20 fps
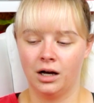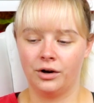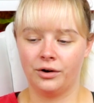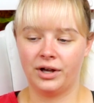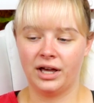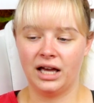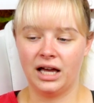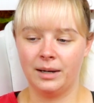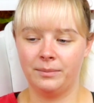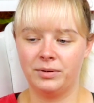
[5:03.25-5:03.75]

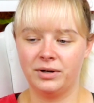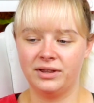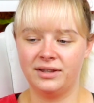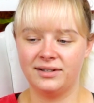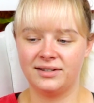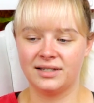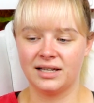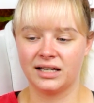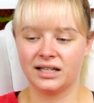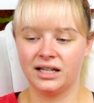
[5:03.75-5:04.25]
Okay, I put
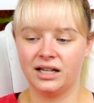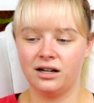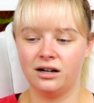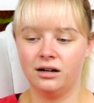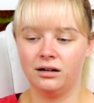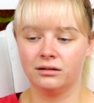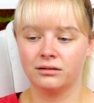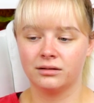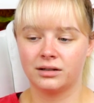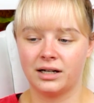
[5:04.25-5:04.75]
this in
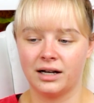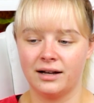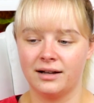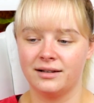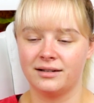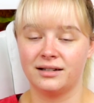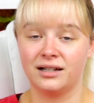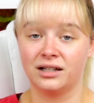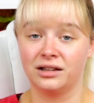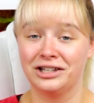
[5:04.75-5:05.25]
here
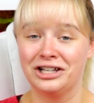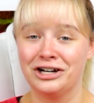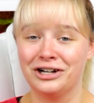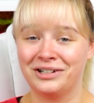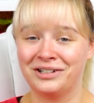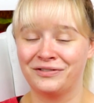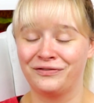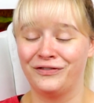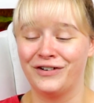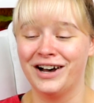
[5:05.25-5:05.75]
because it
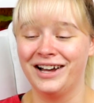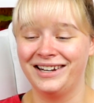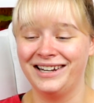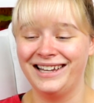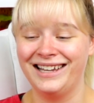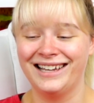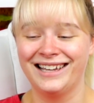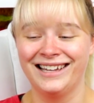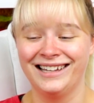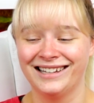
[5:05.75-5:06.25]
looks
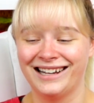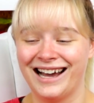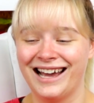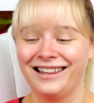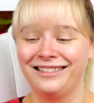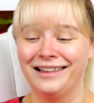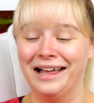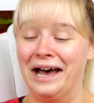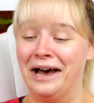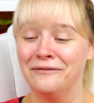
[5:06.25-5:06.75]
funny.
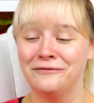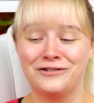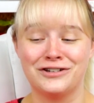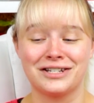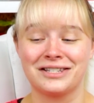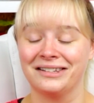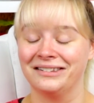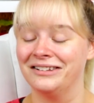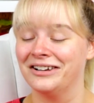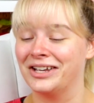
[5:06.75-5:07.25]
I laughed
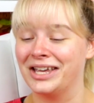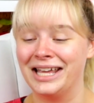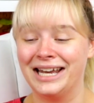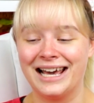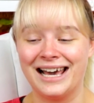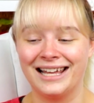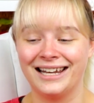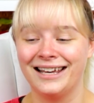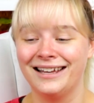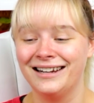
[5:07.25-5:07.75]
just looking
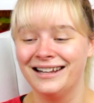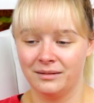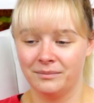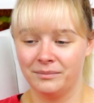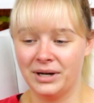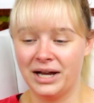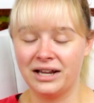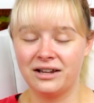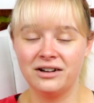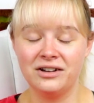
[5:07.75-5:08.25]
at it,
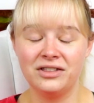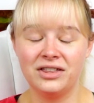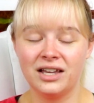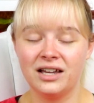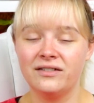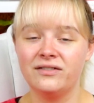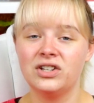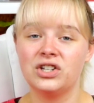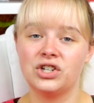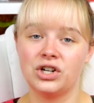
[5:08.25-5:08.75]
but I couldn't
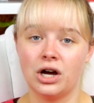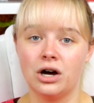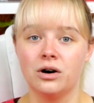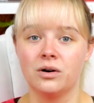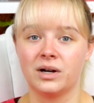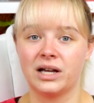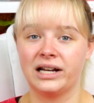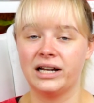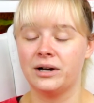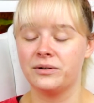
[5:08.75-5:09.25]
think of a
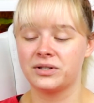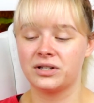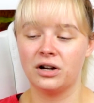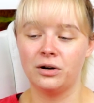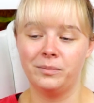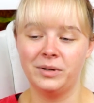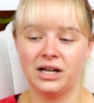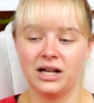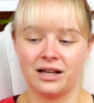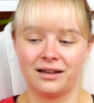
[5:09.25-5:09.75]
joke, and I was
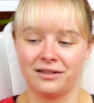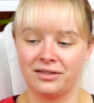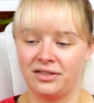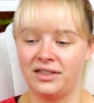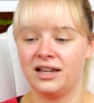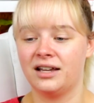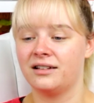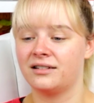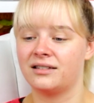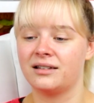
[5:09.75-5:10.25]
hoping I could
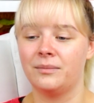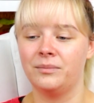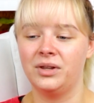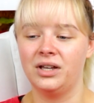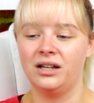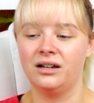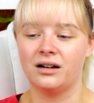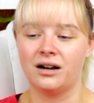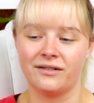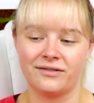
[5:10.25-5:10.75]
think of
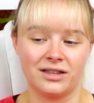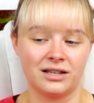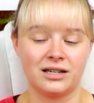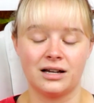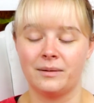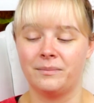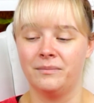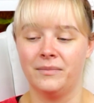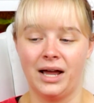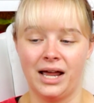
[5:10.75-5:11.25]
something off the
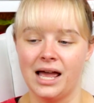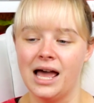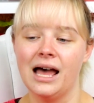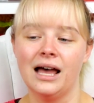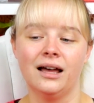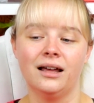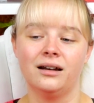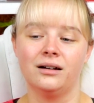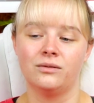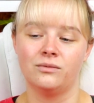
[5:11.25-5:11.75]
top of my
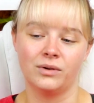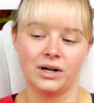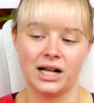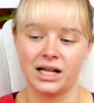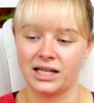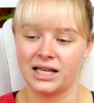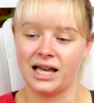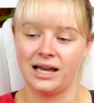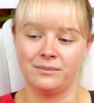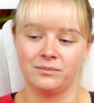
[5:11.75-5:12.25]
head when
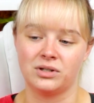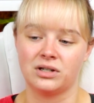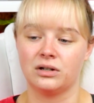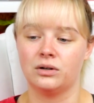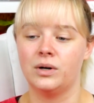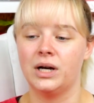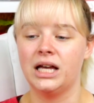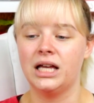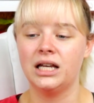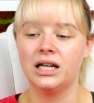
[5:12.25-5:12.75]
I came
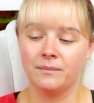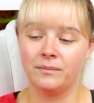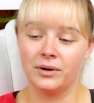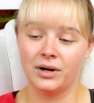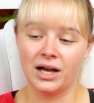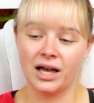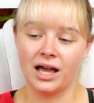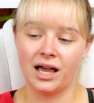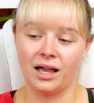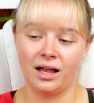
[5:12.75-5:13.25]
to it,
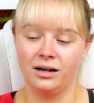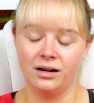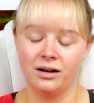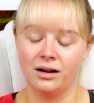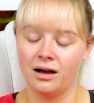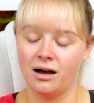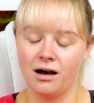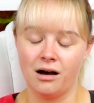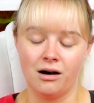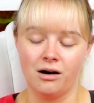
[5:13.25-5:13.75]
but
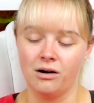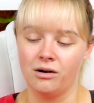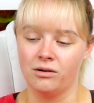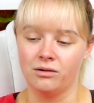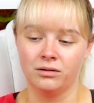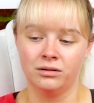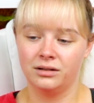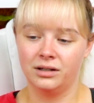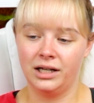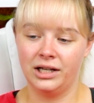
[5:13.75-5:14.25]

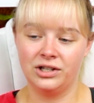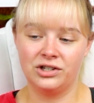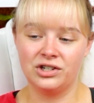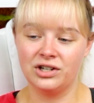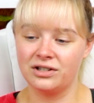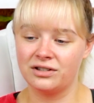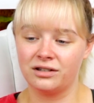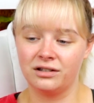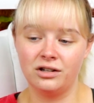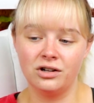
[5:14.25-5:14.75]
no. It
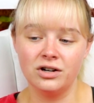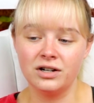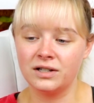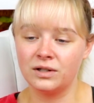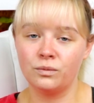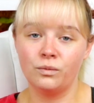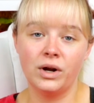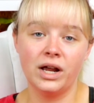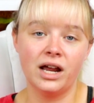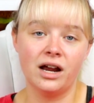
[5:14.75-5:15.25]
just
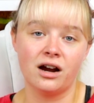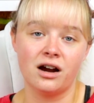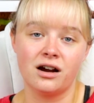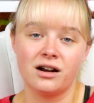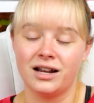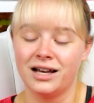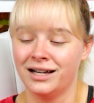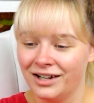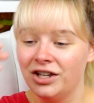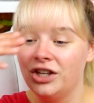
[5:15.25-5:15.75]
looks
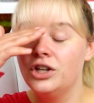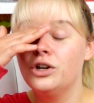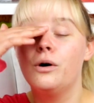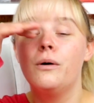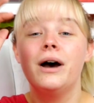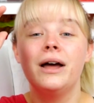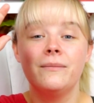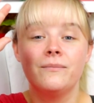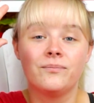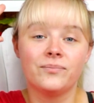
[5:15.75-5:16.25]
weird. You know
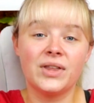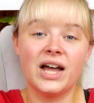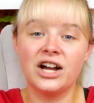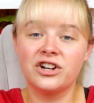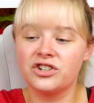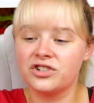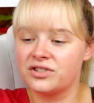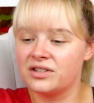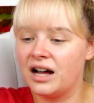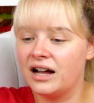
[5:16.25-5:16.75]
what? I
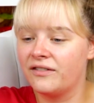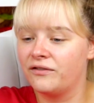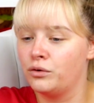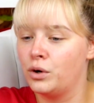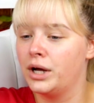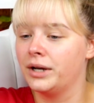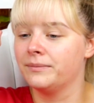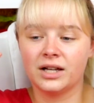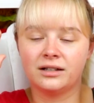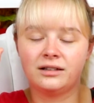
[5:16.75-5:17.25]
just thought of
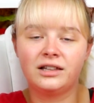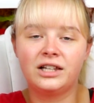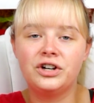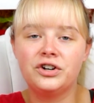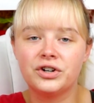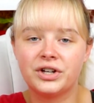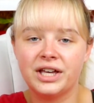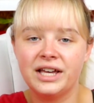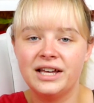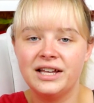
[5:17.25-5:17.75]
one.
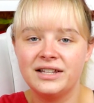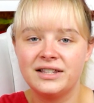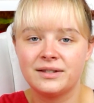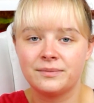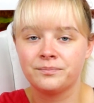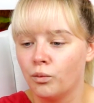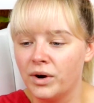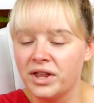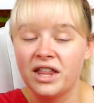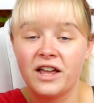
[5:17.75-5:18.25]
Little
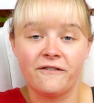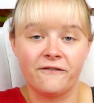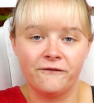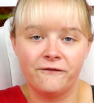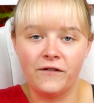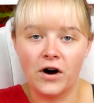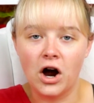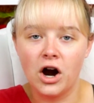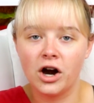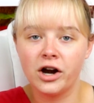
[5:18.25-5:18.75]
kids, when they
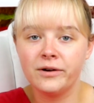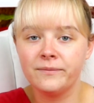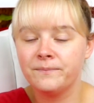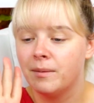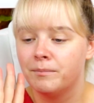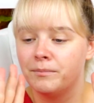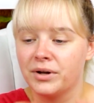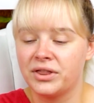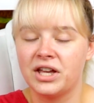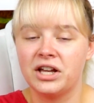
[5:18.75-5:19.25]
fart,
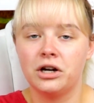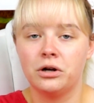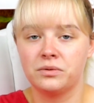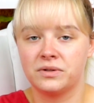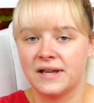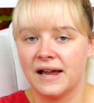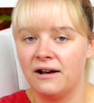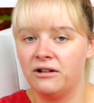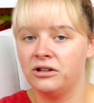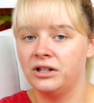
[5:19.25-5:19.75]
but they
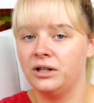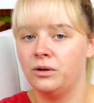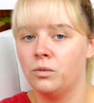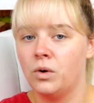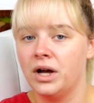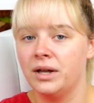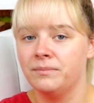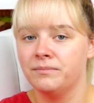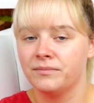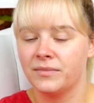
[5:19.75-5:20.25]
don't tell
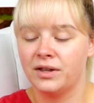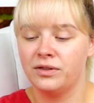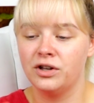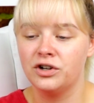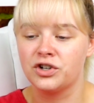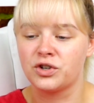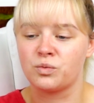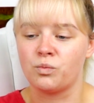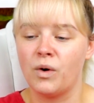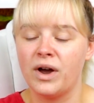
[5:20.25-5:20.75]
anyone, and
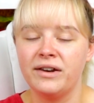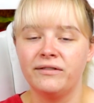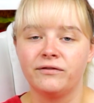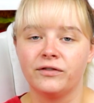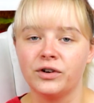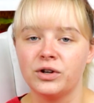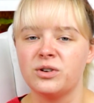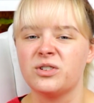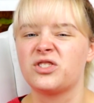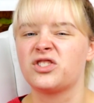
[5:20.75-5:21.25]
they're just waiting
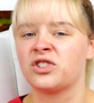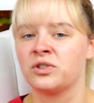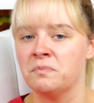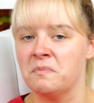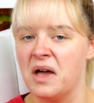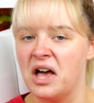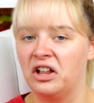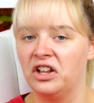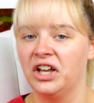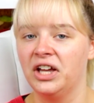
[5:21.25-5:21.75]
for you to
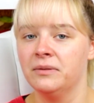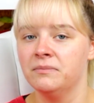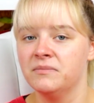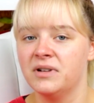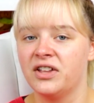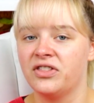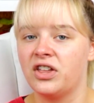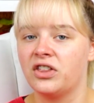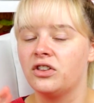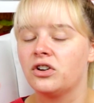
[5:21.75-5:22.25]
smell it,
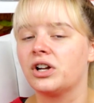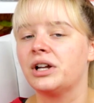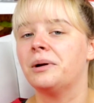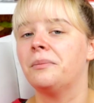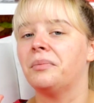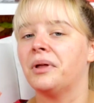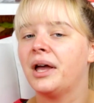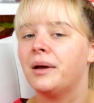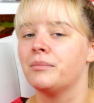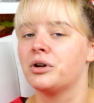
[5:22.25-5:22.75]
and then they're gonna
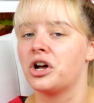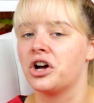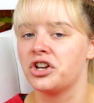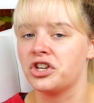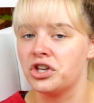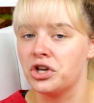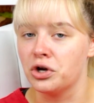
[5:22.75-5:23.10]
blame it on